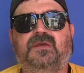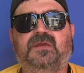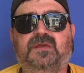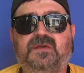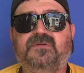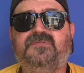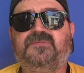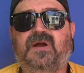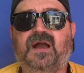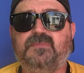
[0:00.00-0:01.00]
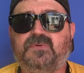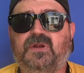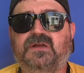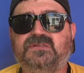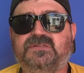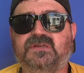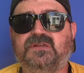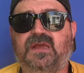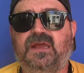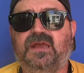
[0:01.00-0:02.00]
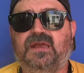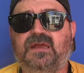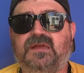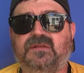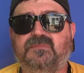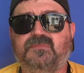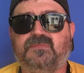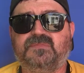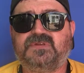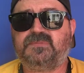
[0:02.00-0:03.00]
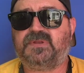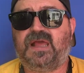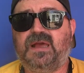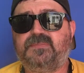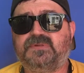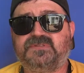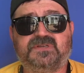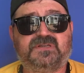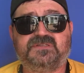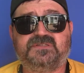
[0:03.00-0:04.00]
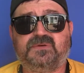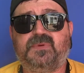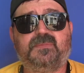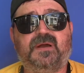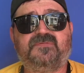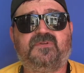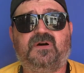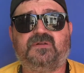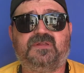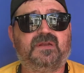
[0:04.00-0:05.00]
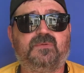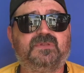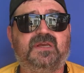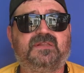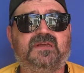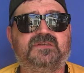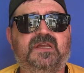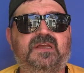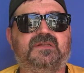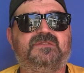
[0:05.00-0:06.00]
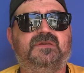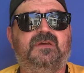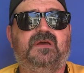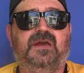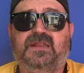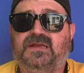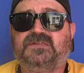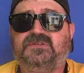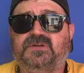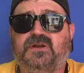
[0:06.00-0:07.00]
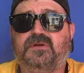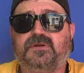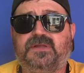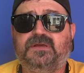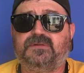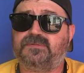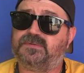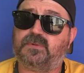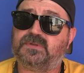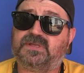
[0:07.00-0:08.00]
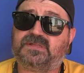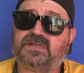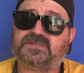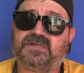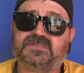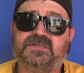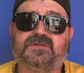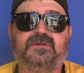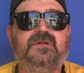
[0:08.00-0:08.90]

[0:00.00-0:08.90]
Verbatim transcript: if I'm crossing and something happens, it can still be my fault and I don't want to take that chance. And I can still get hurt or killed. Don't want to take that chance either.